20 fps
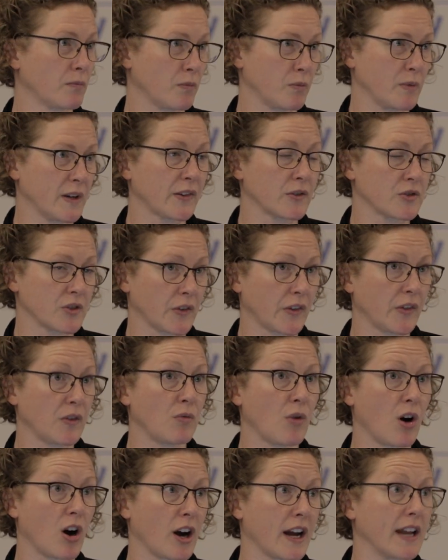researchers
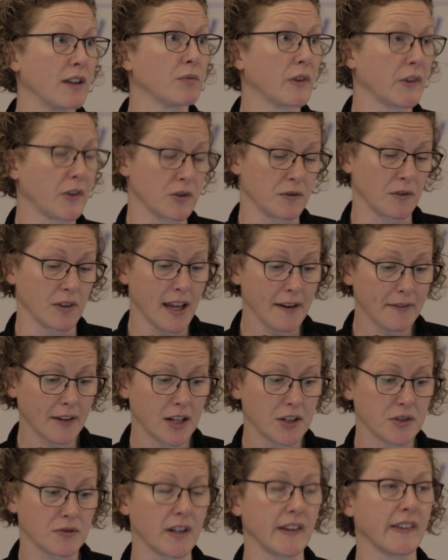who are in research-for-life
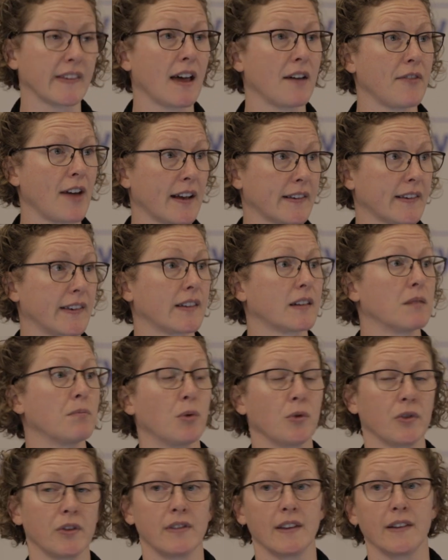countries have access to
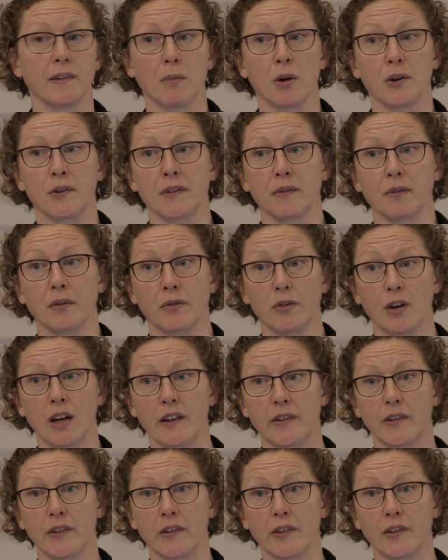both of these models for free.